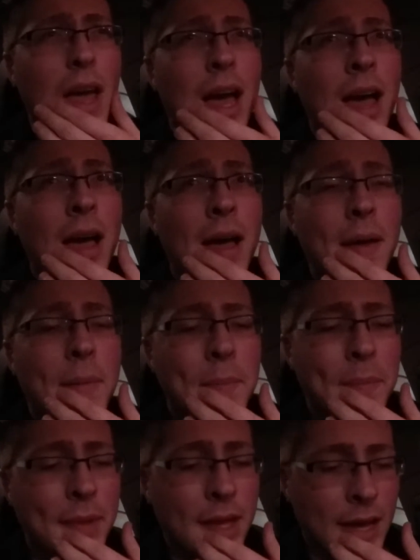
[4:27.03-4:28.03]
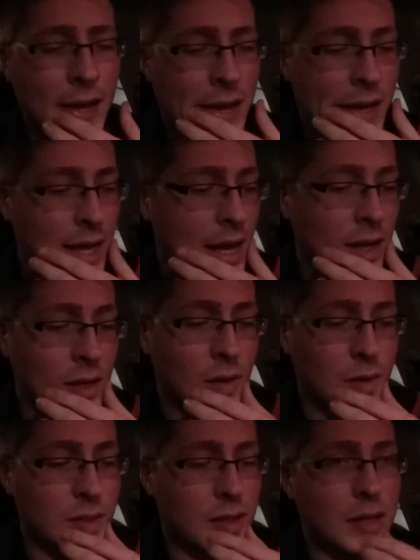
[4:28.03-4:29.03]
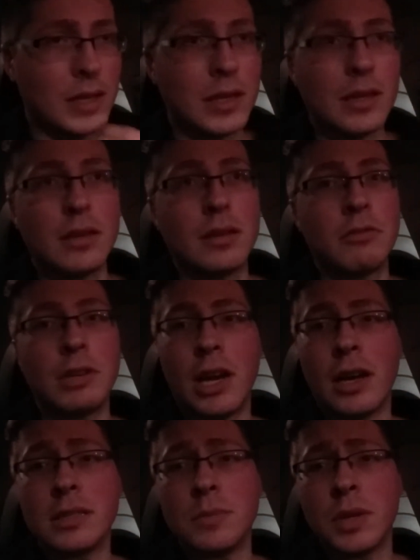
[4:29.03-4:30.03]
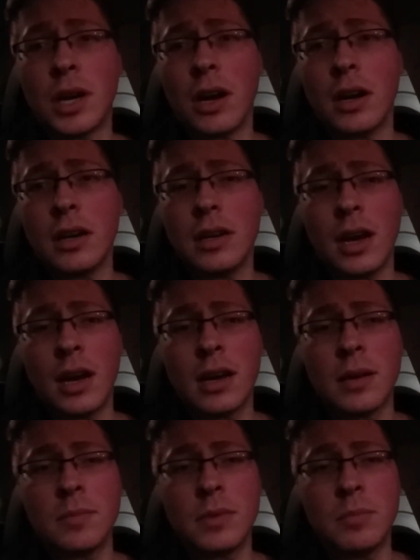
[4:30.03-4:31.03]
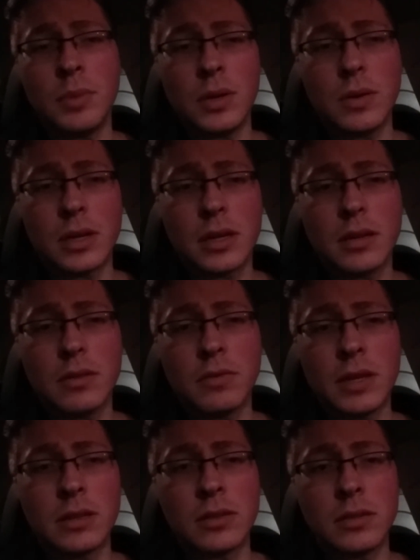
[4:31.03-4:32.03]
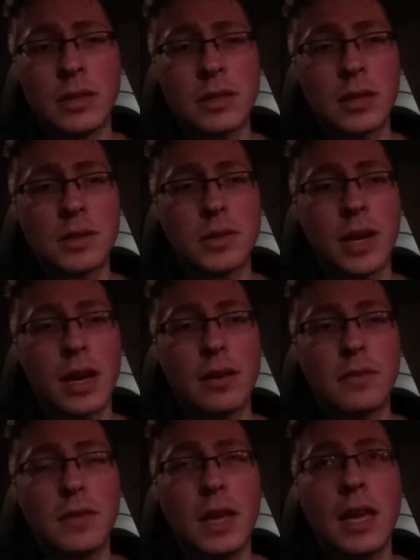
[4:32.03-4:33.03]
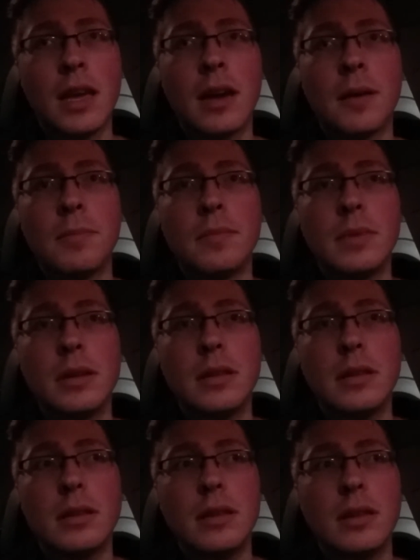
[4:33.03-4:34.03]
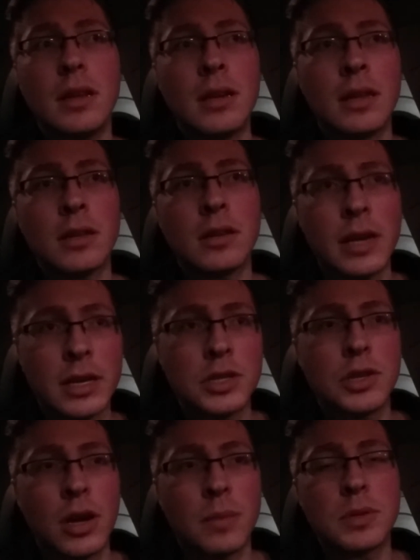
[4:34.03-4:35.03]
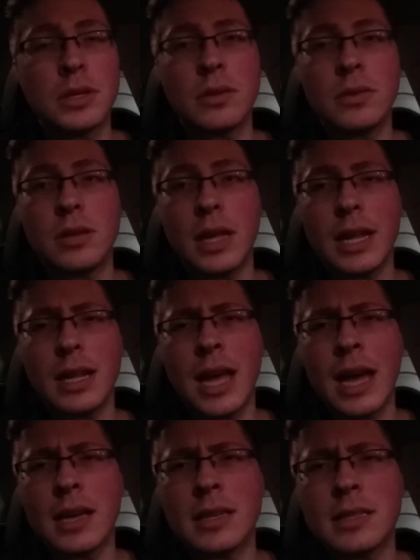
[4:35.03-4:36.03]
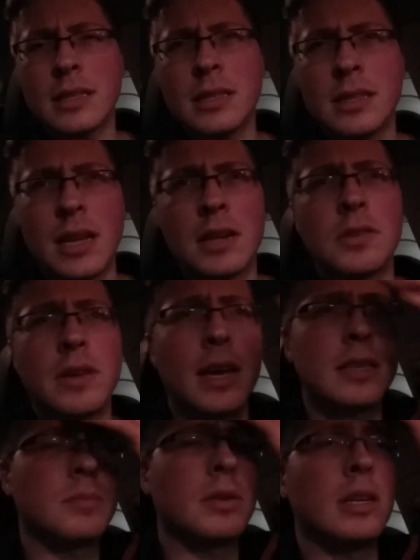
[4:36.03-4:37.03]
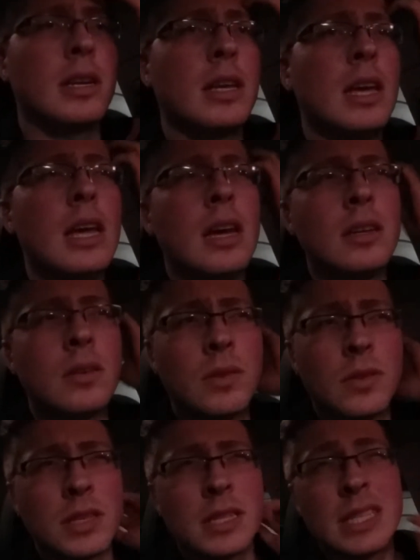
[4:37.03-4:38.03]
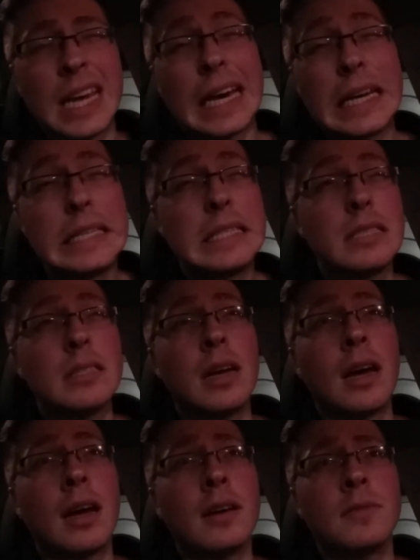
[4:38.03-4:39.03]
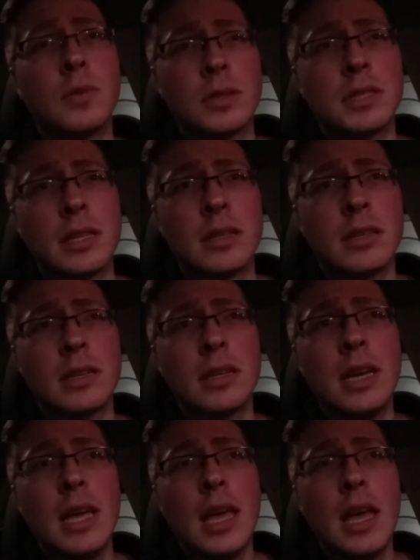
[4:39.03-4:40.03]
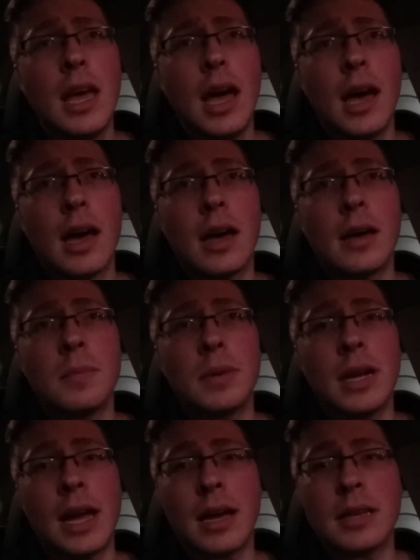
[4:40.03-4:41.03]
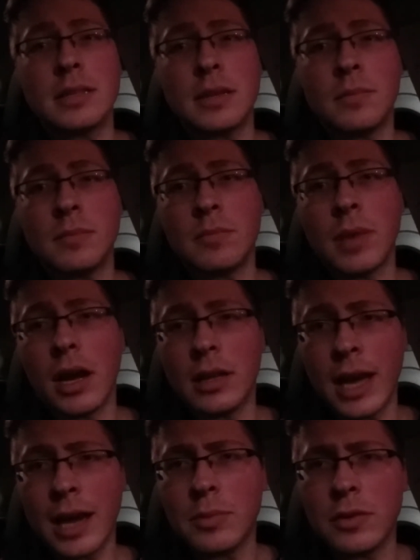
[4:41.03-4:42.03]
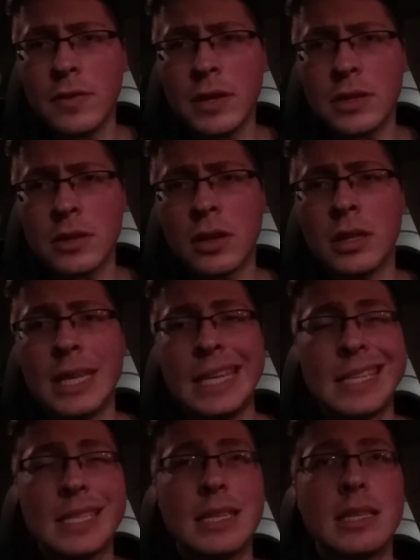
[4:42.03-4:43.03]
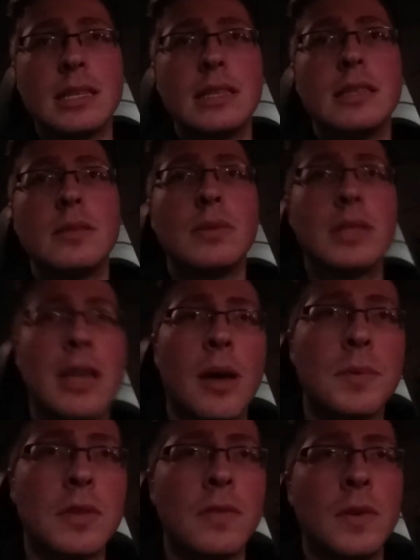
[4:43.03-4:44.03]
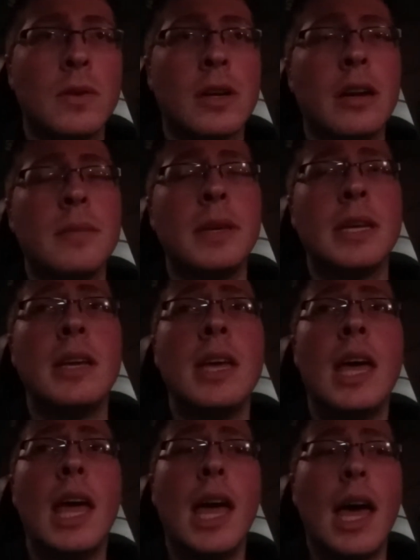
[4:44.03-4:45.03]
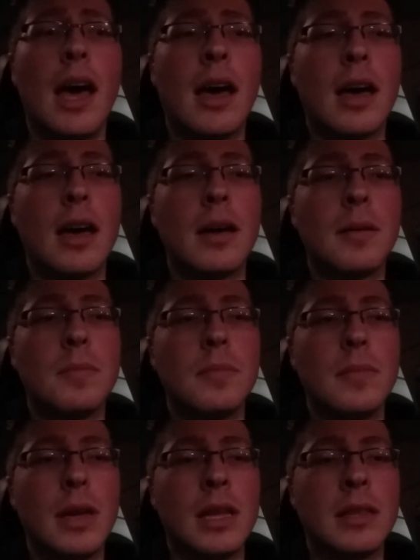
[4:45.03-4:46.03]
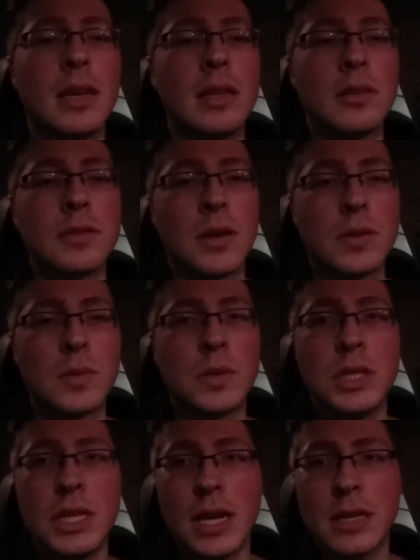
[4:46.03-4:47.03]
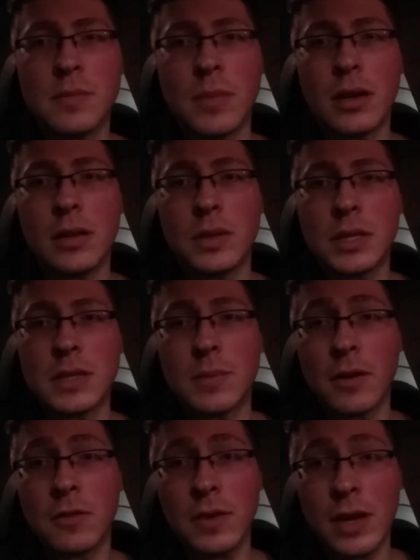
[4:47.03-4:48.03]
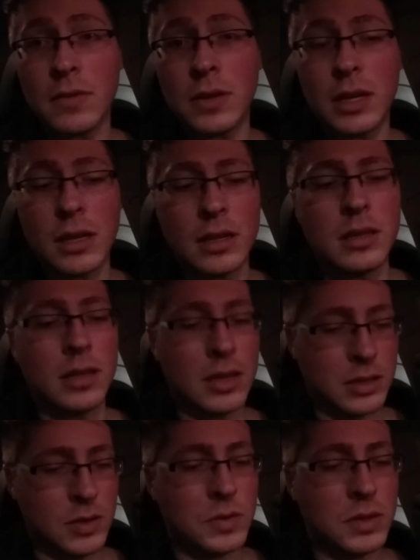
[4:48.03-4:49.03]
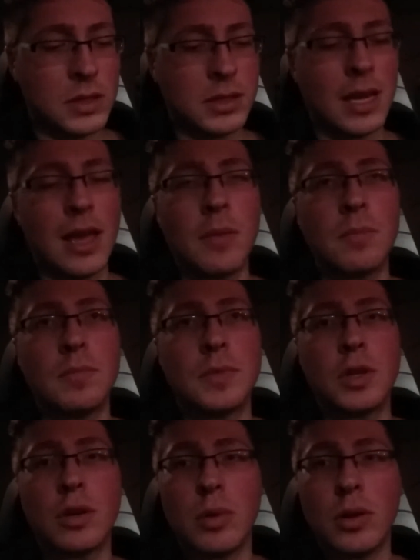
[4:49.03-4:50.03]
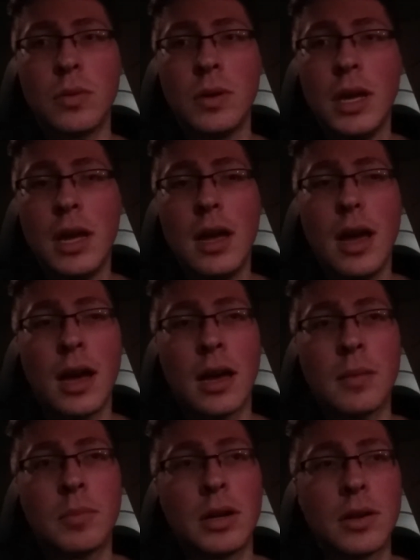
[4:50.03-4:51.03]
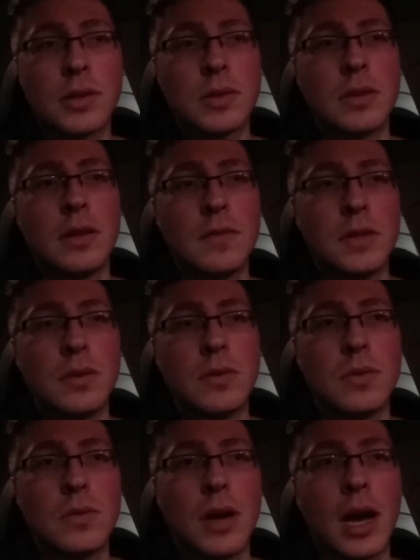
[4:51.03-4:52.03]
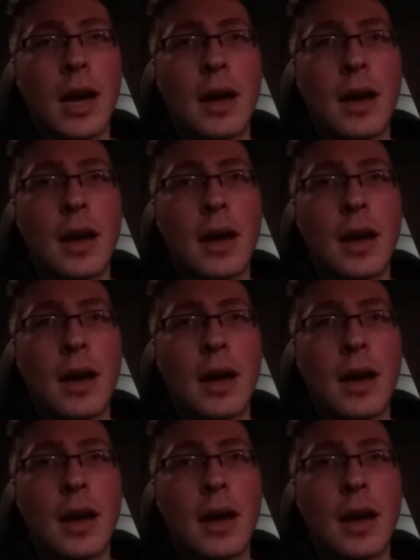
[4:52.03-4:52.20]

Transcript: Yeah, no, it's a really awesome car. The Buick Regal does also have another engine option that it's a naturally aspirated, don't know the size, four-cylinder, but it has a mild hybrid feature called e-assist, which helps with fuel economy. And then there's also a GS model, which is my favorite. It does use the same turbo, but it also gives you